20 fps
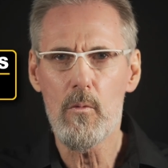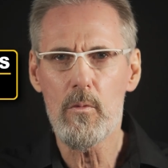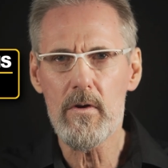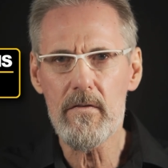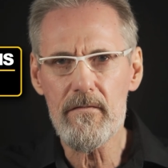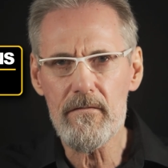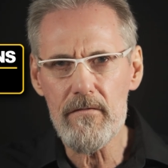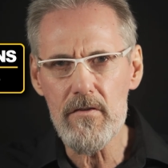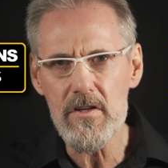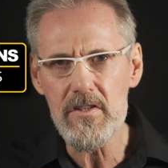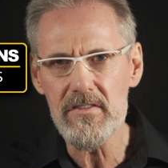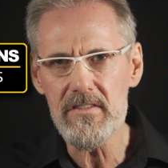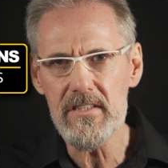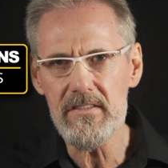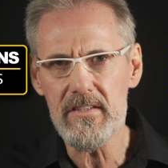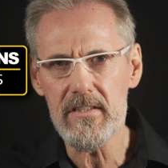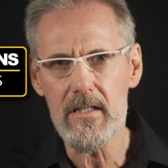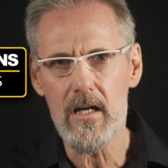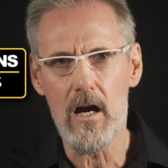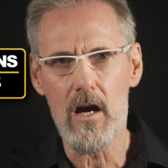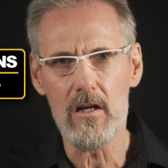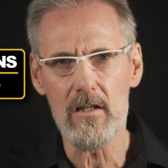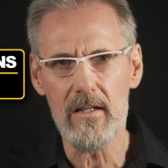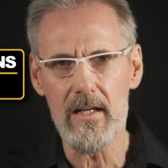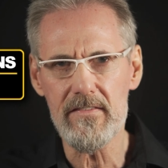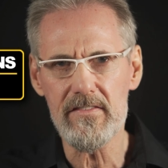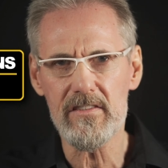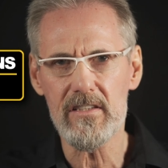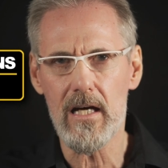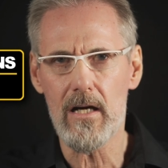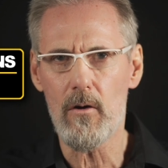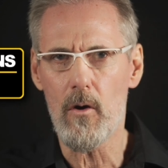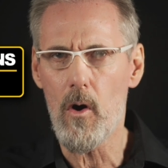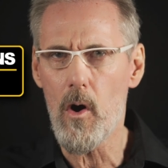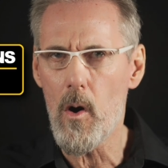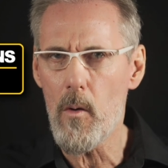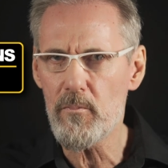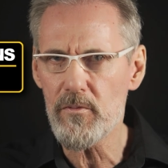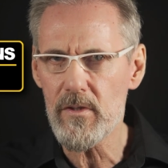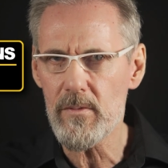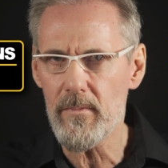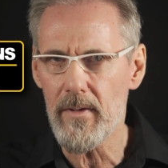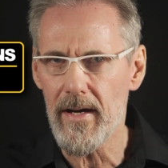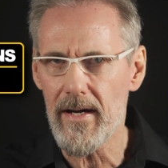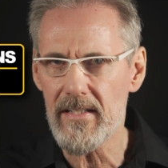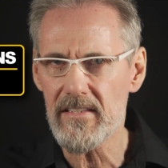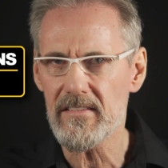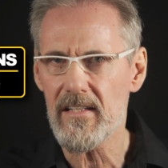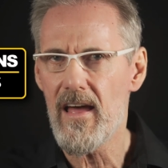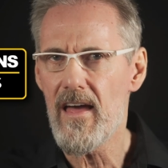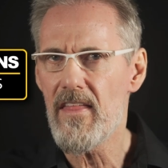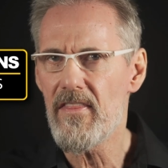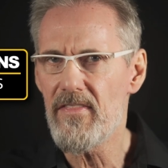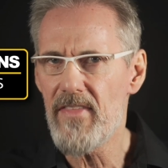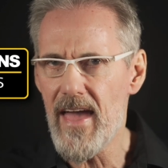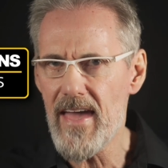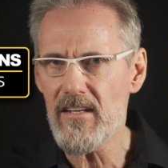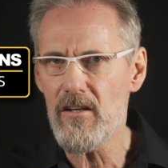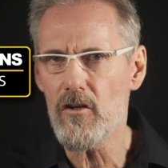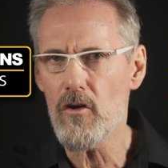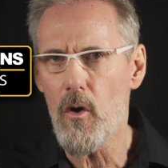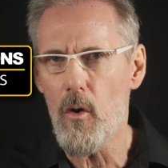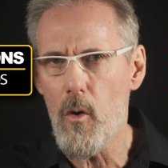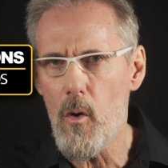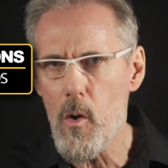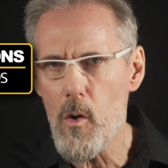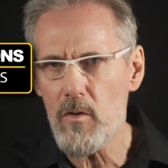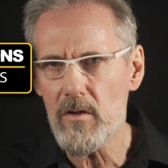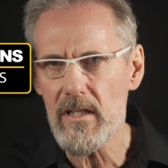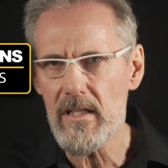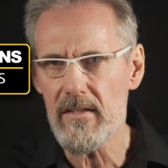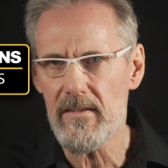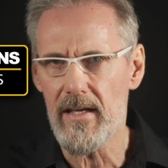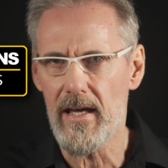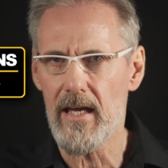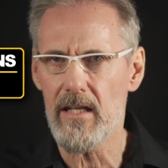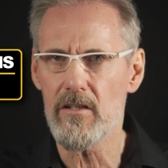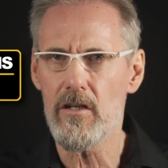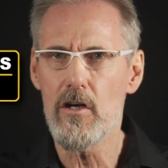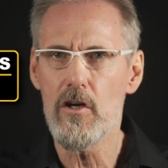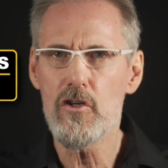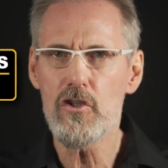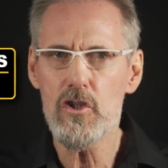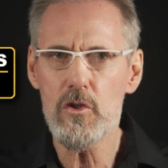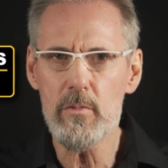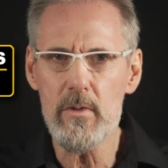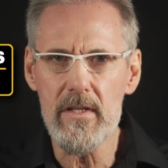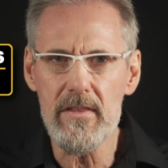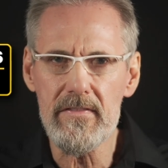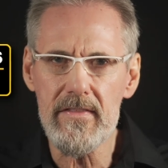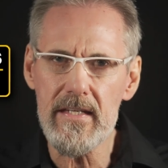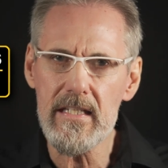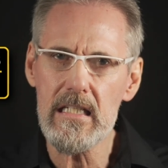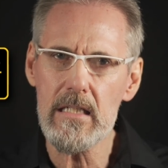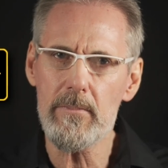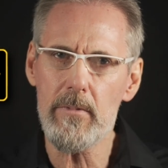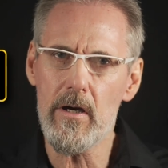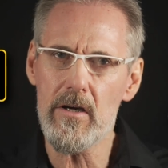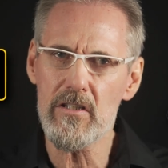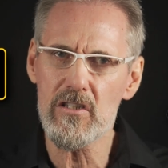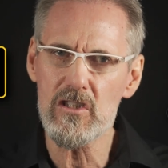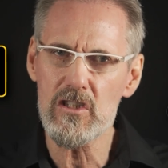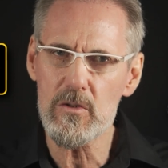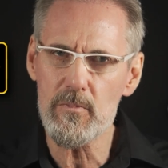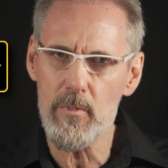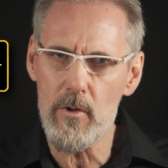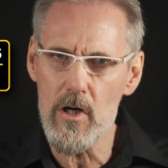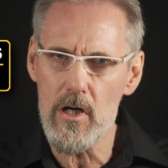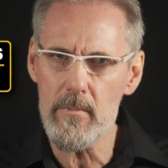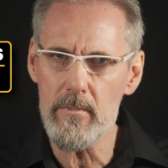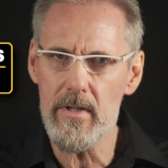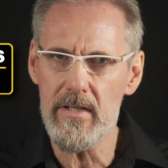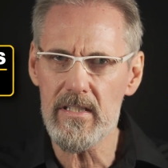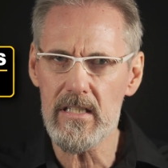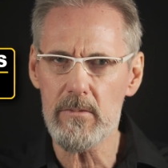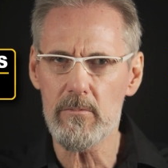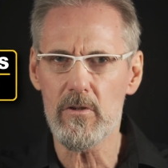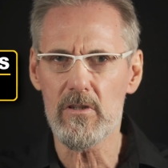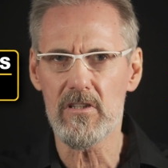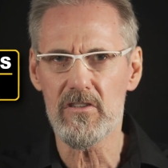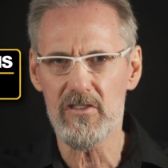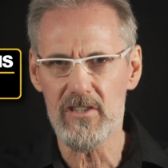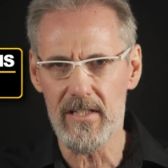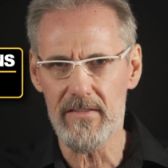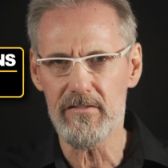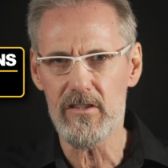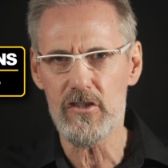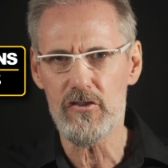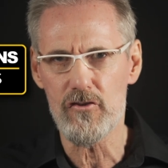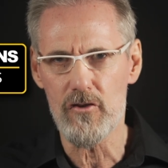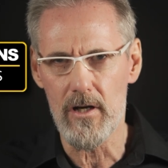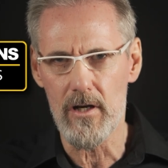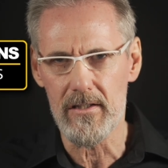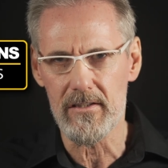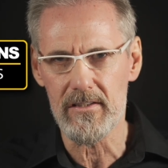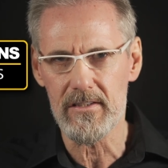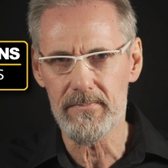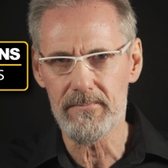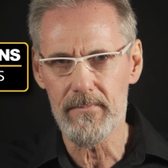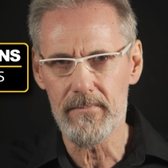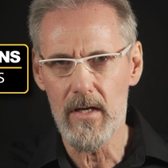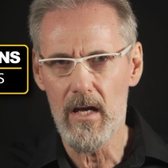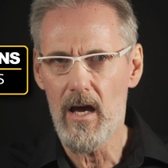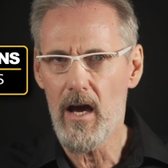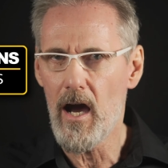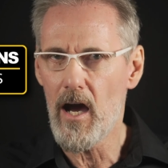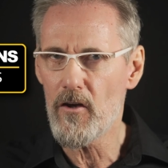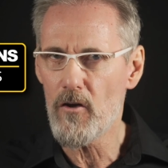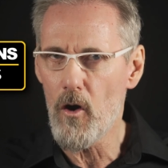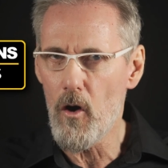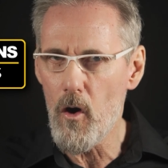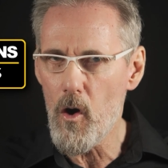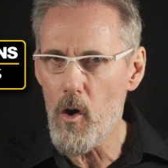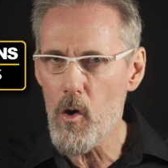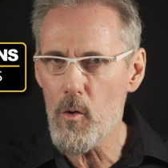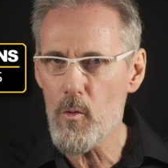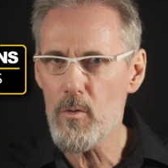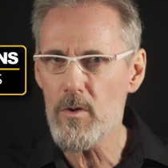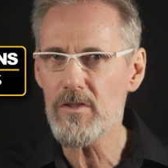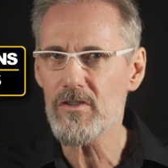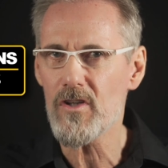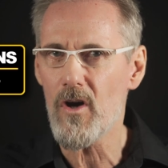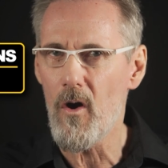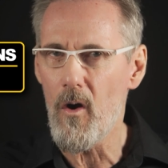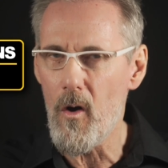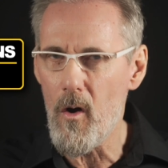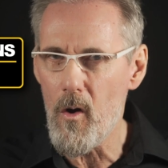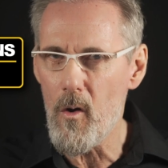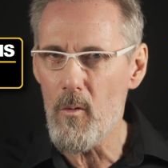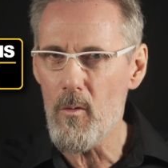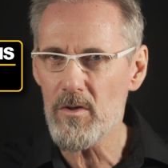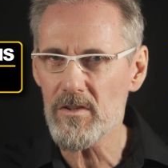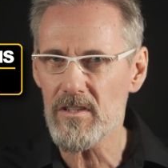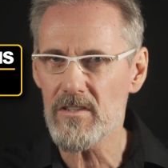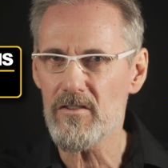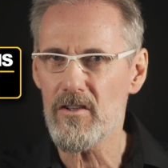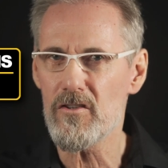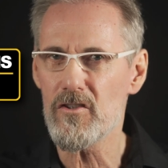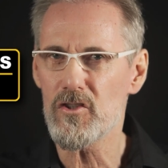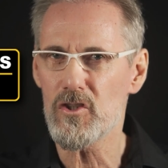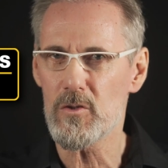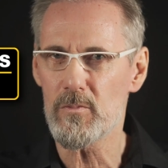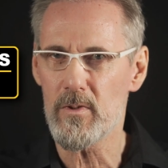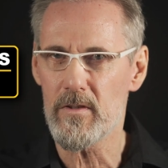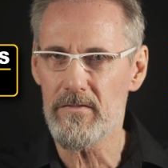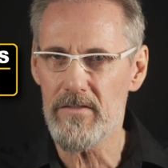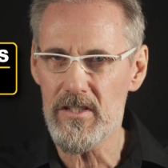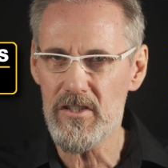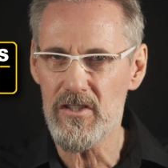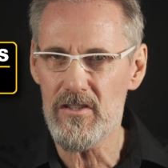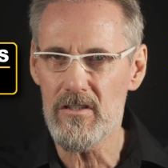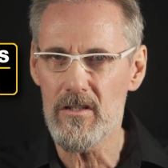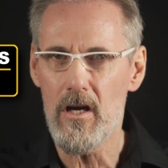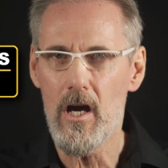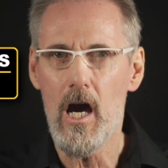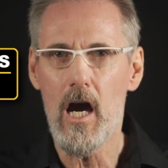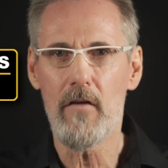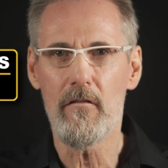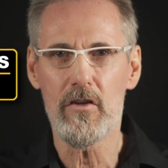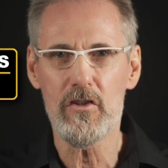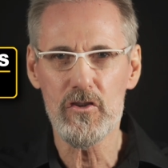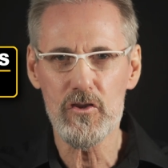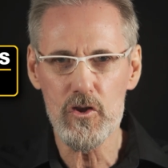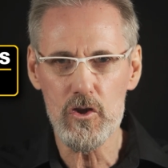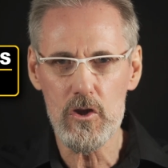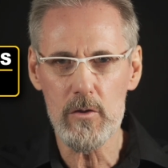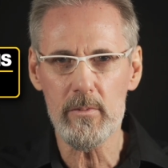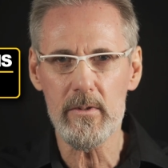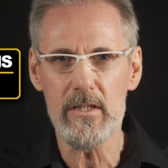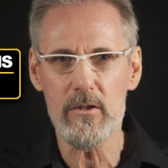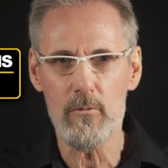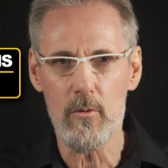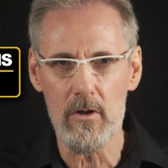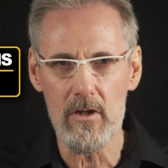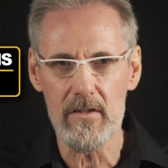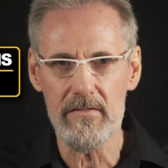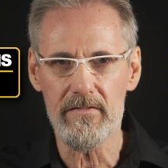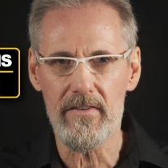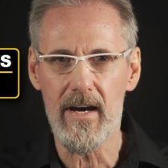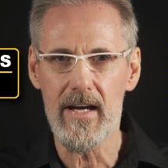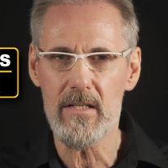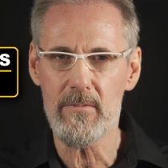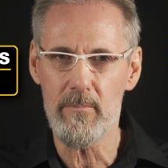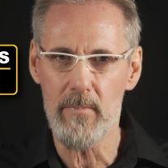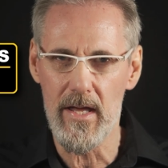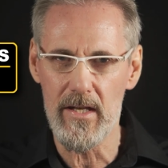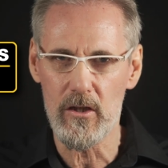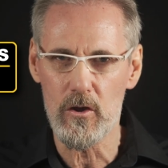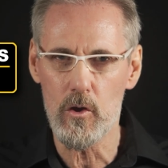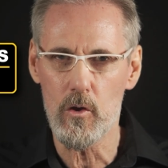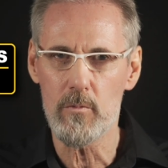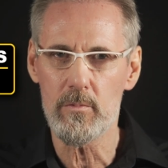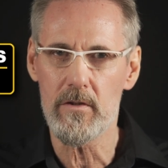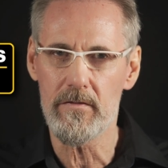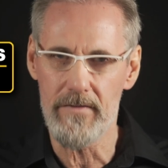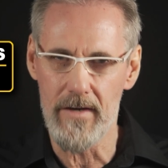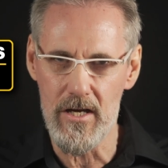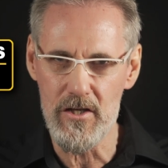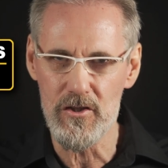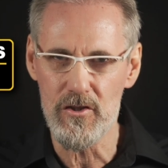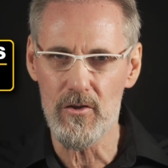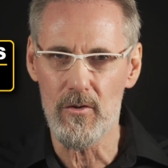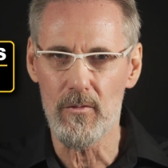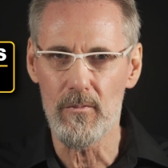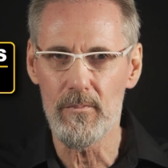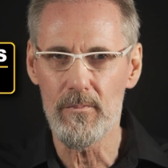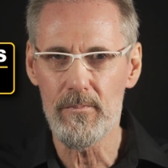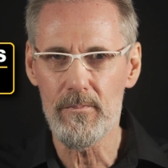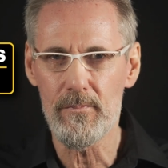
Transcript: We first need to get our lifestyle optimized, then and only then should we think about experimenting with longevity drugs. And always, always under the supervision of a suitably qualified medical professional.